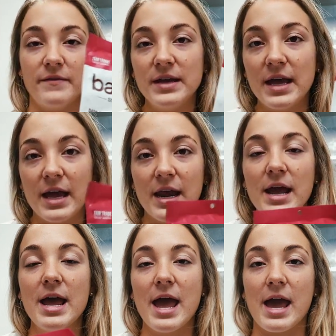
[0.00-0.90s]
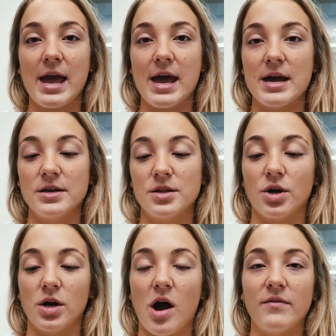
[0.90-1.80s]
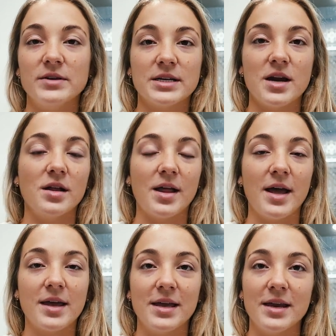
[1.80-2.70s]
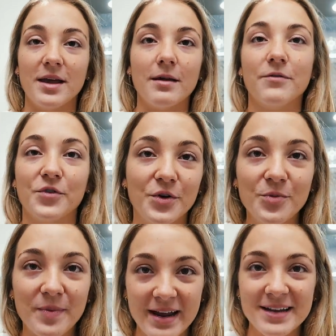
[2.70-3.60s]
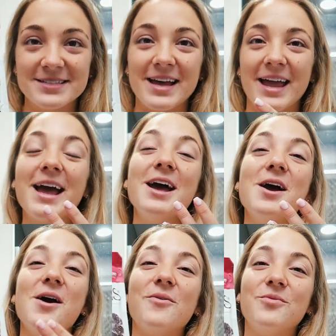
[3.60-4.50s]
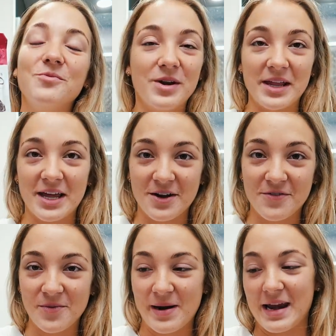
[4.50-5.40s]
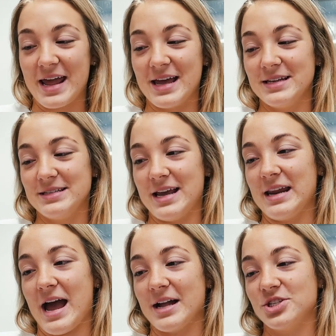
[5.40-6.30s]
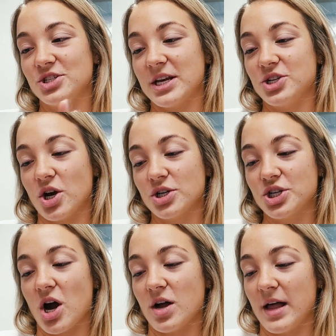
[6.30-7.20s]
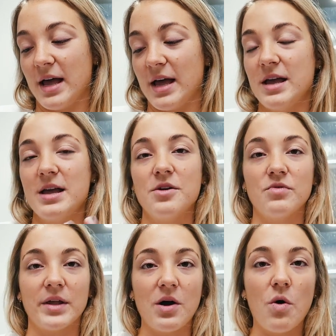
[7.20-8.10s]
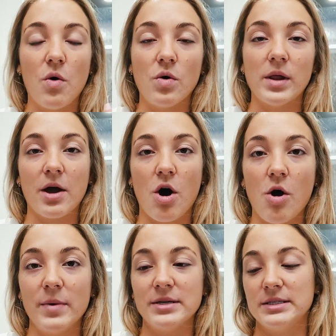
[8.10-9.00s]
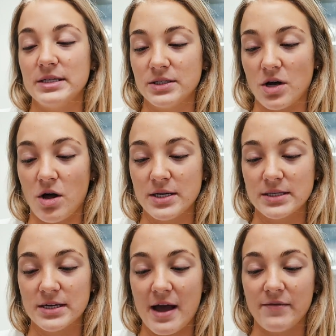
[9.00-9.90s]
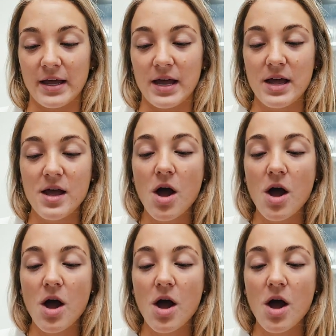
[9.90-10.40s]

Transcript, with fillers: vegan and they're obviously not like eating fruit, but it's like really good for what it is. And yeah, it's just like dark chocolate, really whole, like almond, sea salt. It doesn't have like,